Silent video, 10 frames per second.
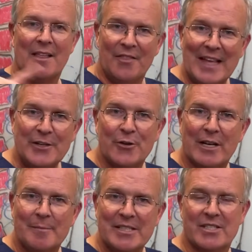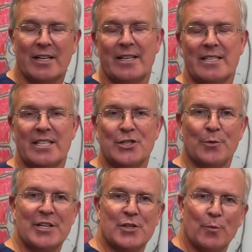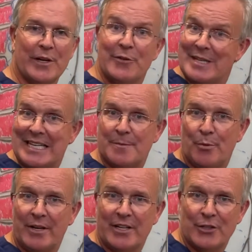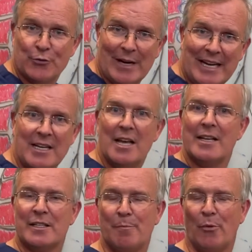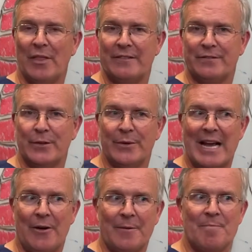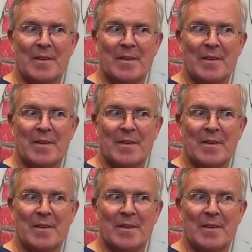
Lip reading: Then you're going to be stuck in a situation where you need to put in a drain to pull that fluid out.